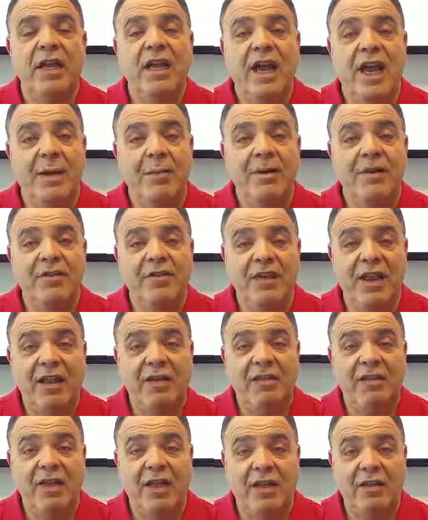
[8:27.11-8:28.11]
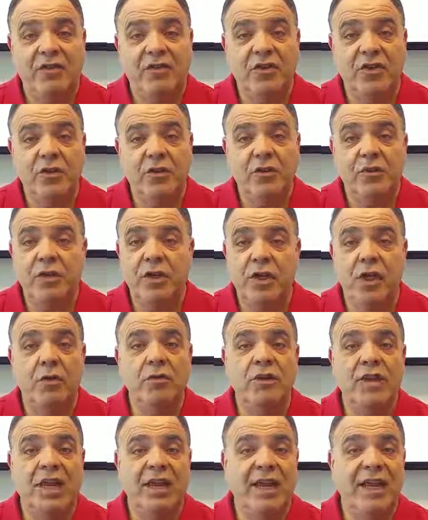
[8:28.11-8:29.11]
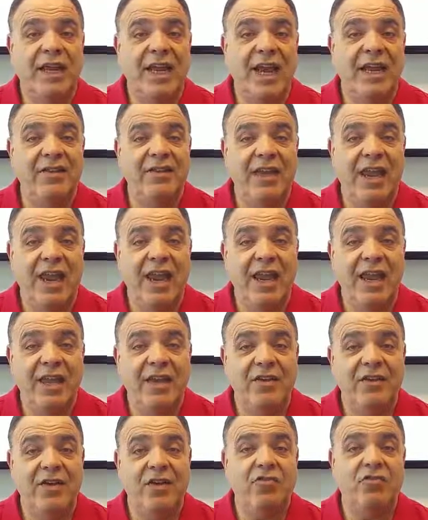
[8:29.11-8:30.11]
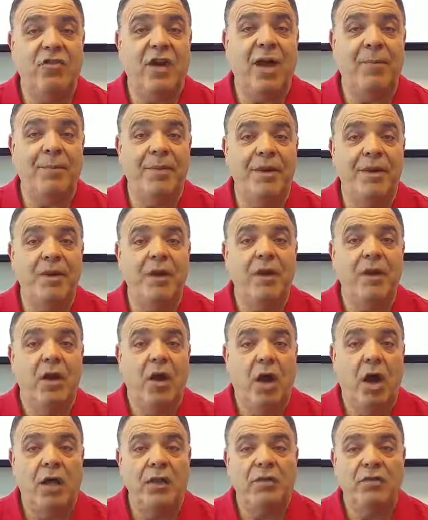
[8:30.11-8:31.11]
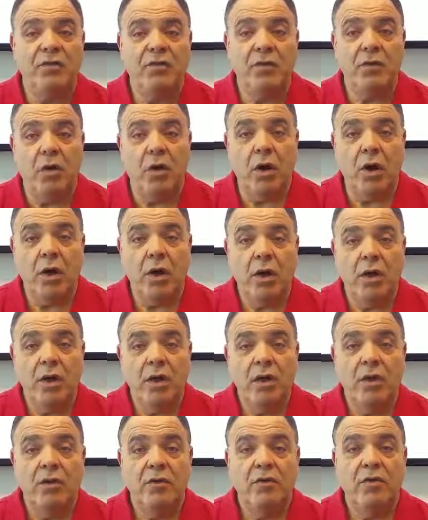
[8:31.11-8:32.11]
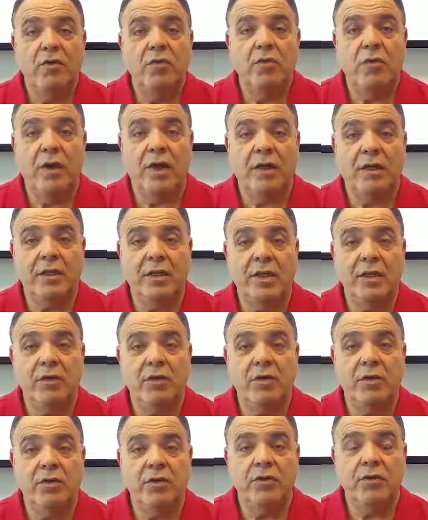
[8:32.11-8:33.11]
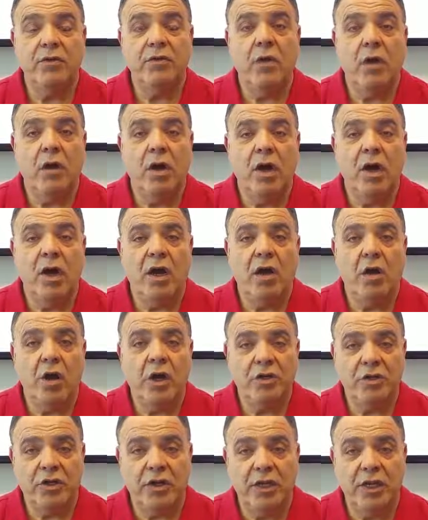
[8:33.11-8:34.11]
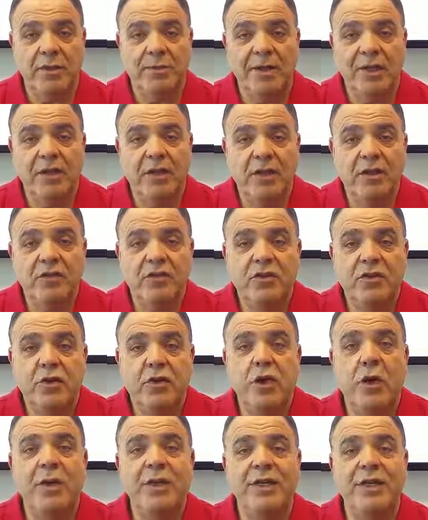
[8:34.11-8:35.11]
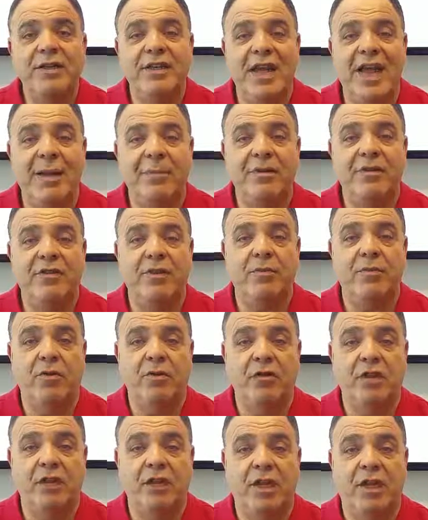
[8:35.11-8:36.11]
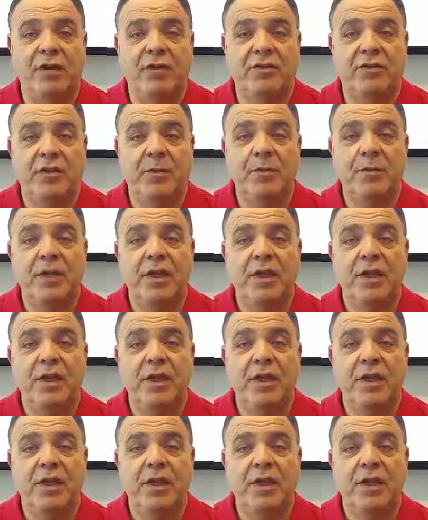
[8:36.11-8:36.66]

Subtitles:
Common sense tells you you don't take a case of eggs and drop it on the floor too quickly or too harshly, because you're going to damage the merchandise.